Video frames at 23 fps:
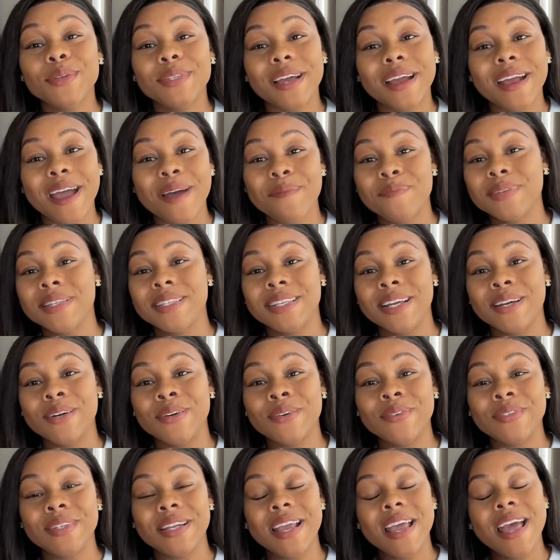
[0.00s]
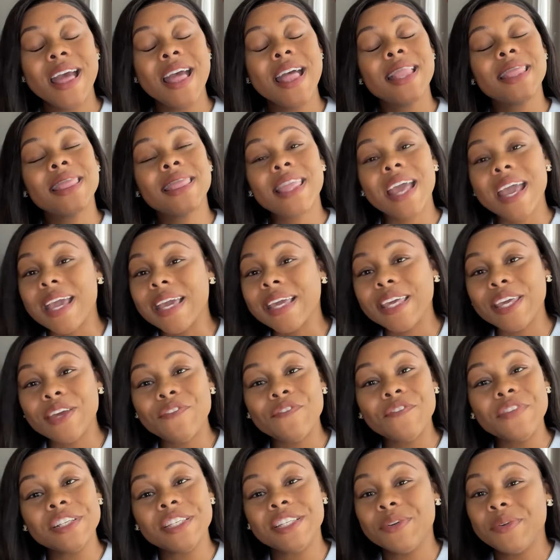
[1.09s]
our episode. Thank you
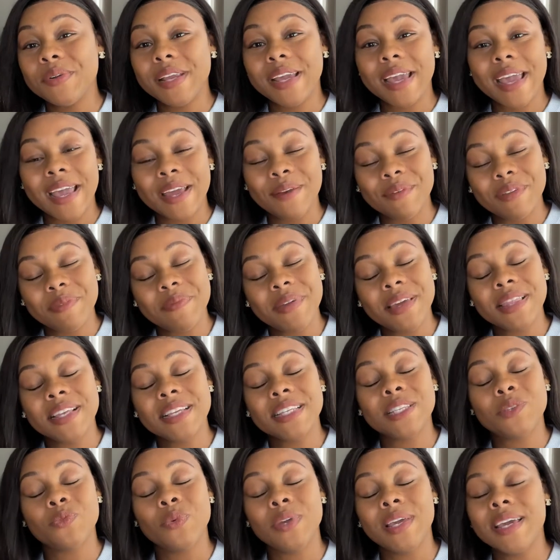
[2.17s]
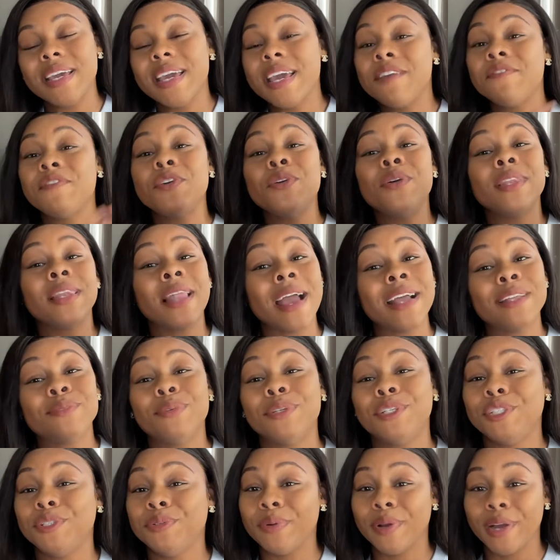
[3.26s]
for tuning in with me this week. If you liked
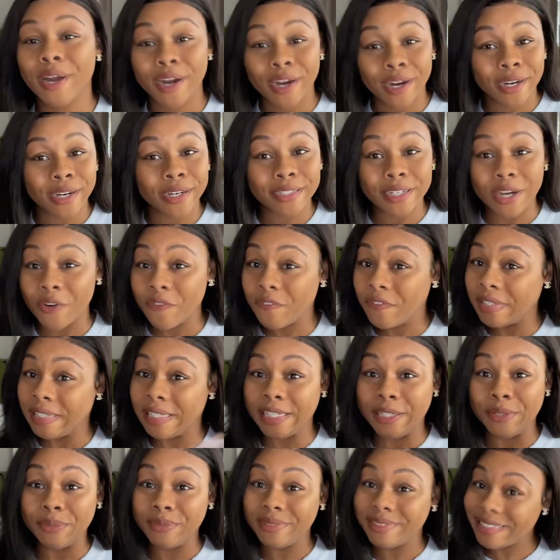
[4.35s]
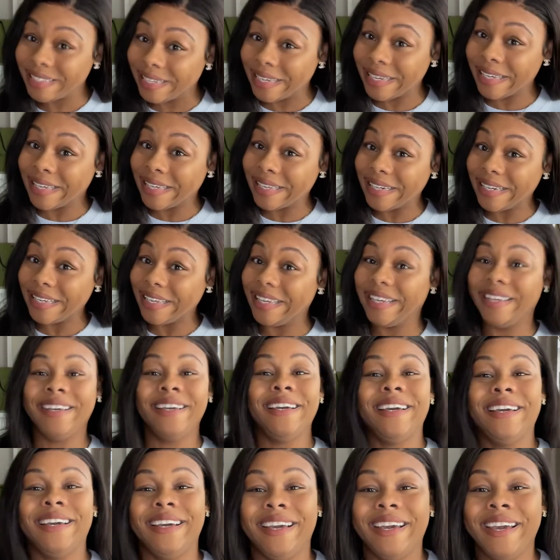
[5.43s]
what you heard, hopefully you
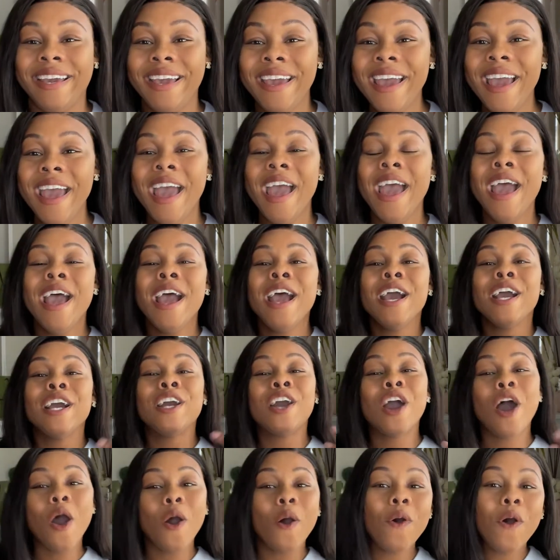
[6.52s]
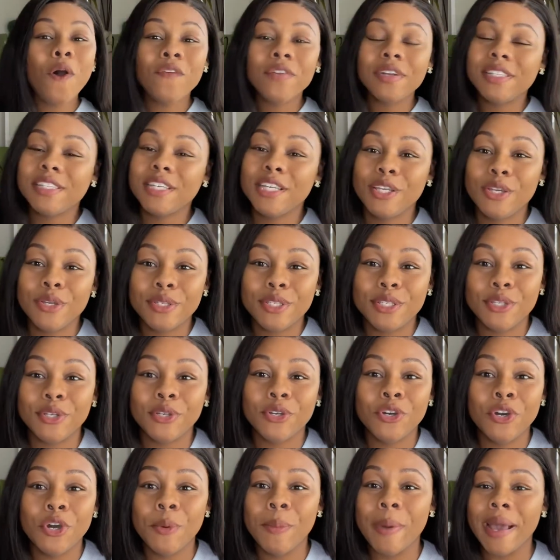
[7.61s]
did. Go over to
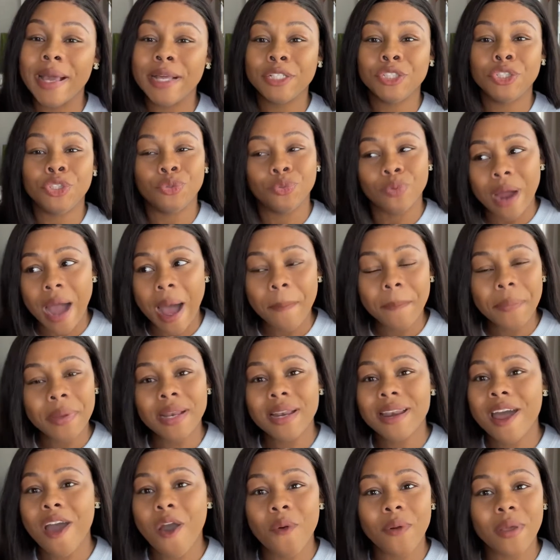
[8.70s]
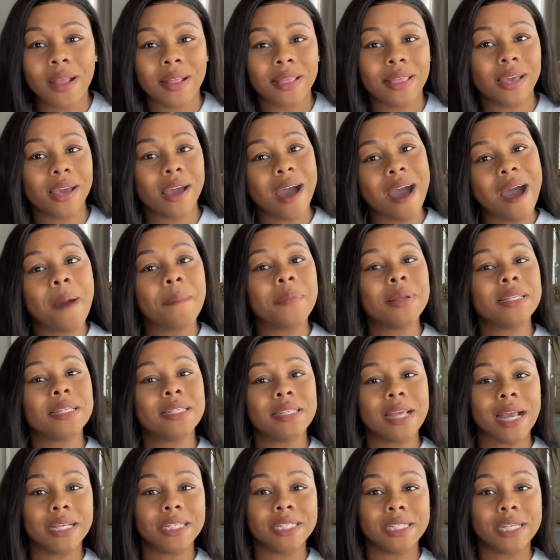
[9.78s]
YouTube and drop a note in the comment
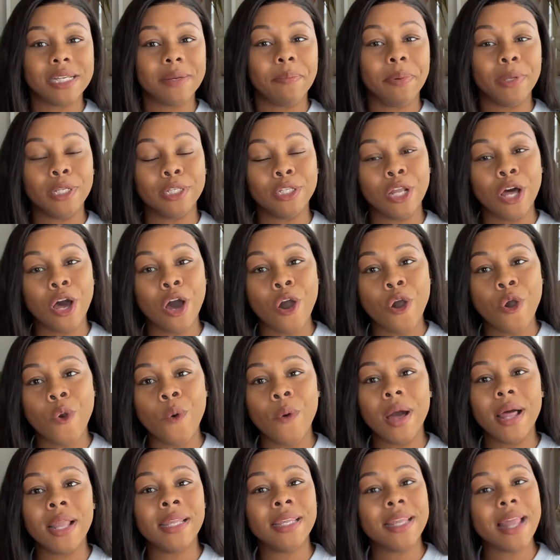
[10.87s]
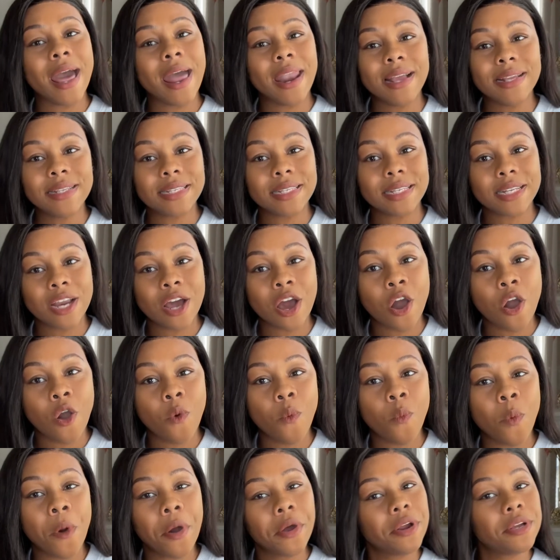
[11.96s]
section below. Let us know,
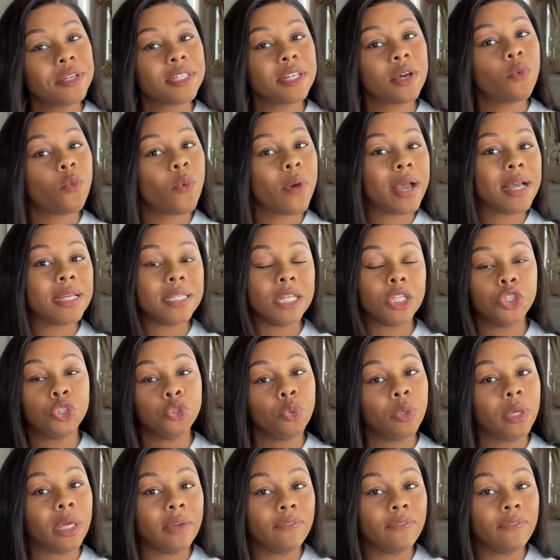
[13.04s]
what are some ways that you give